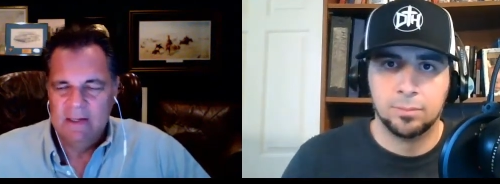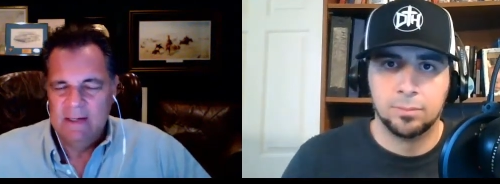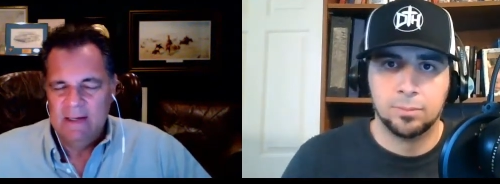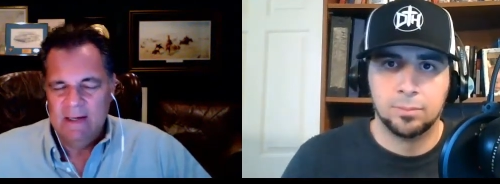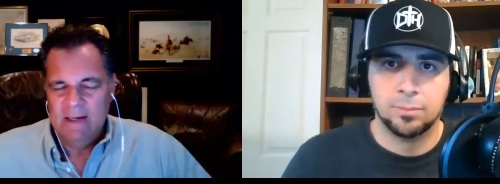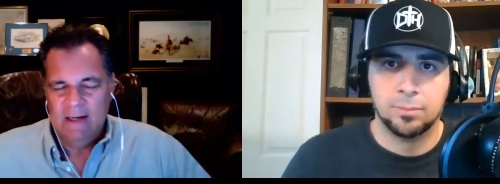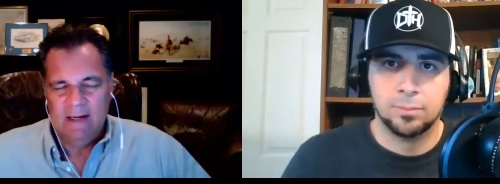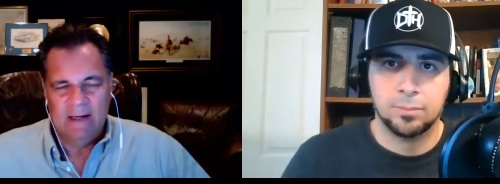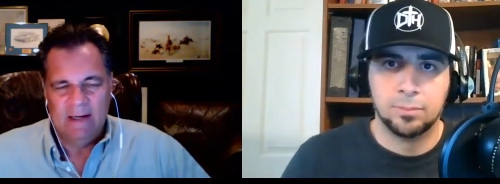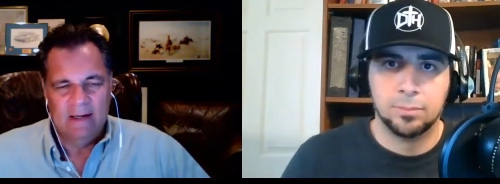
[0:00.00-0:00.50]

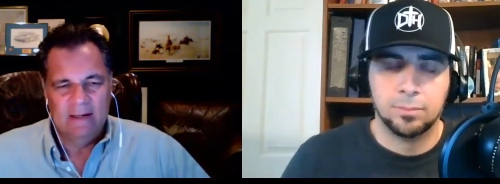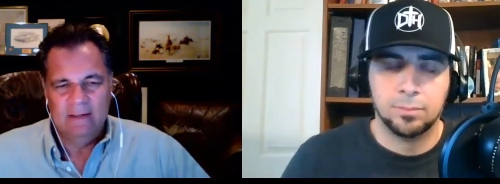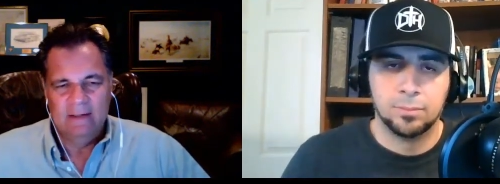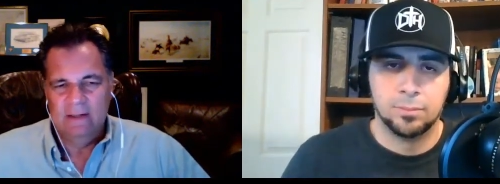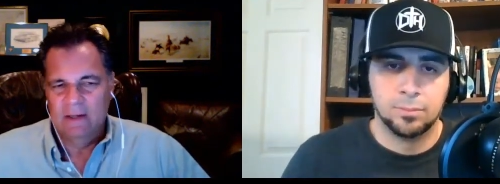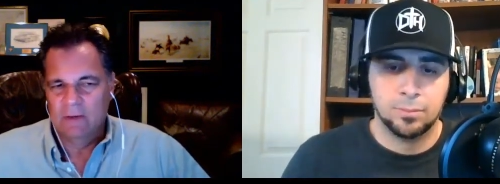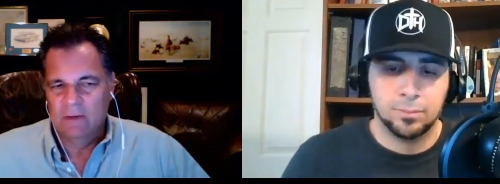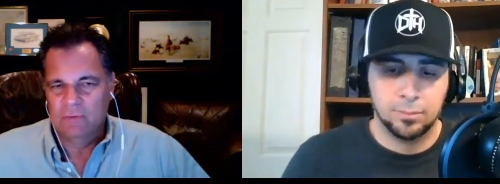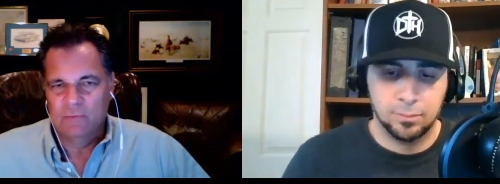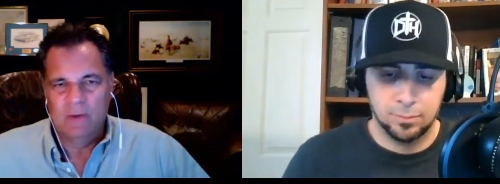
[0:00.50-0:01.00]
Speaker 1: uh, you
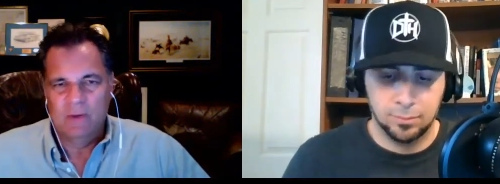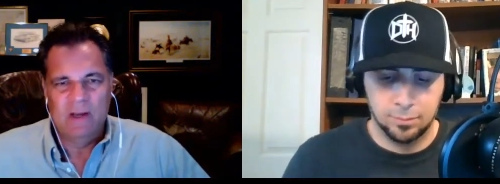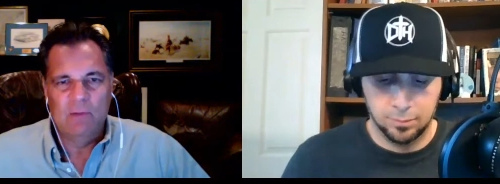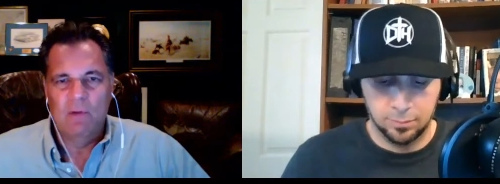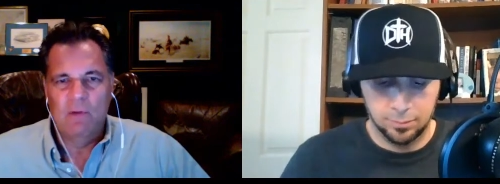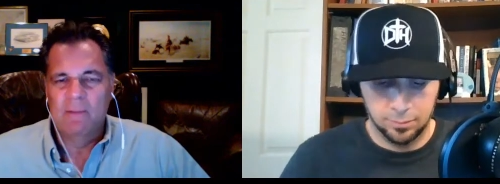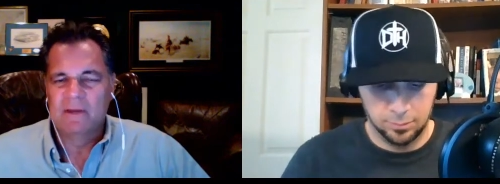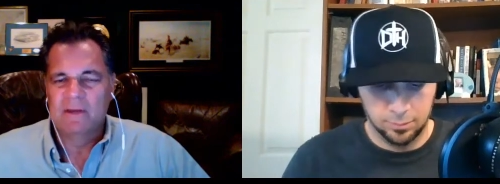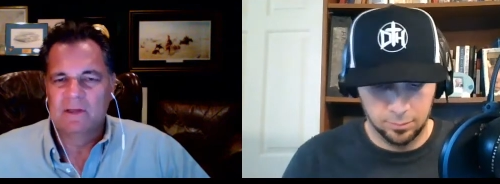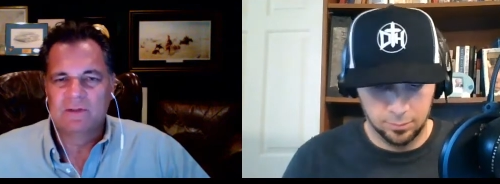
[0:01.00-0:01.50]
know treating
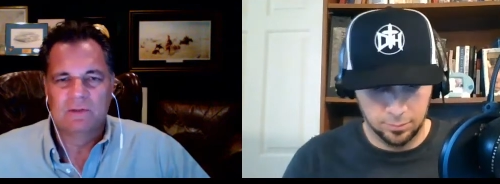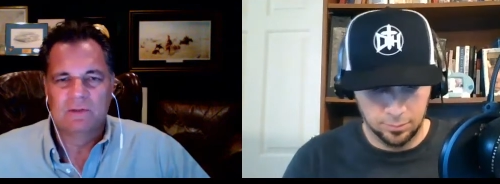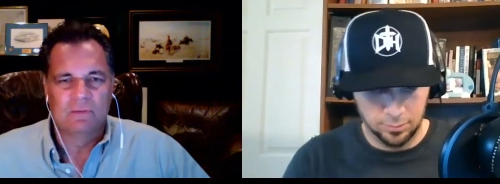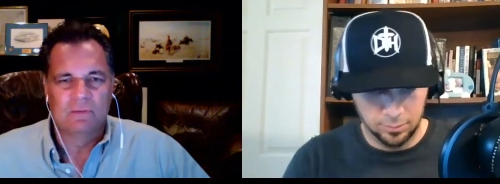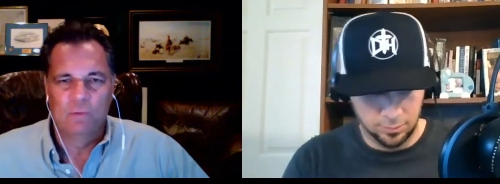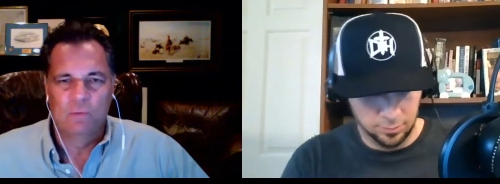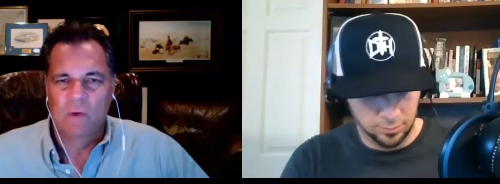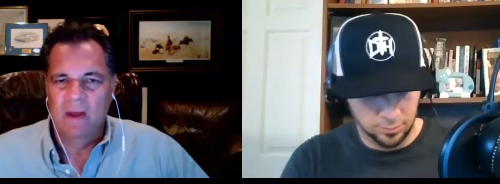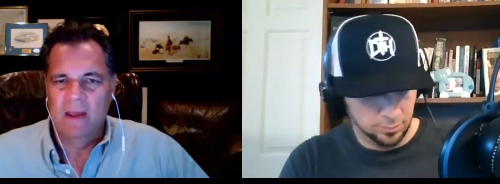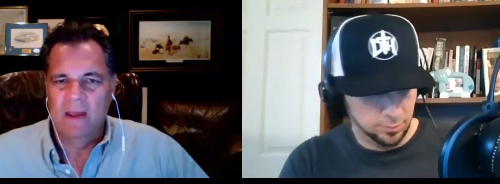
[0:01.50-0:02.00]
women a certain
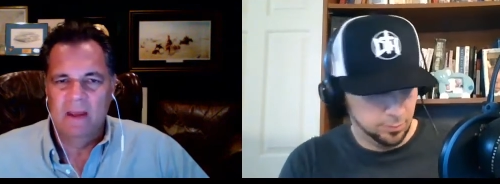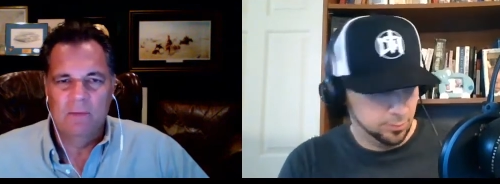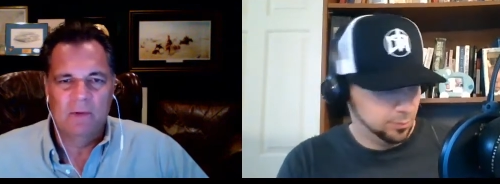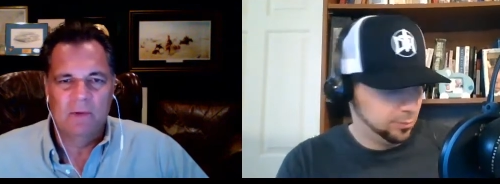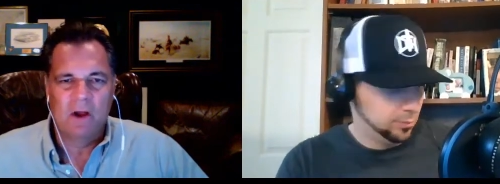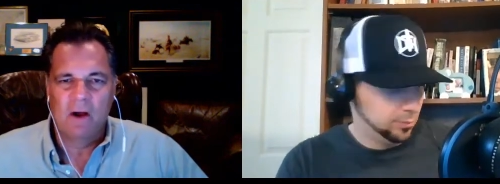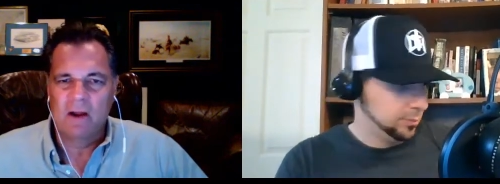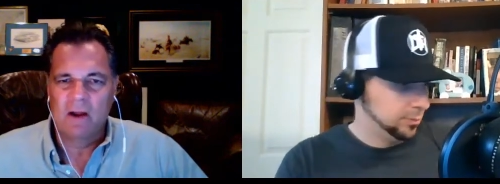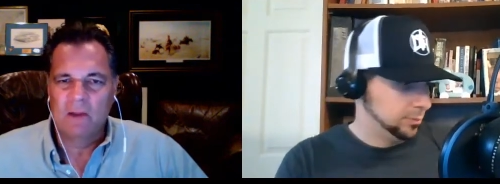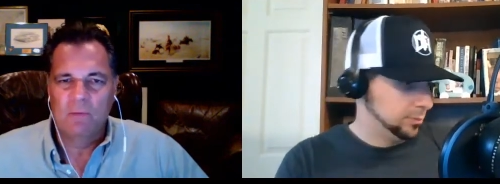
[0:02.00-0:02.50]
way regarding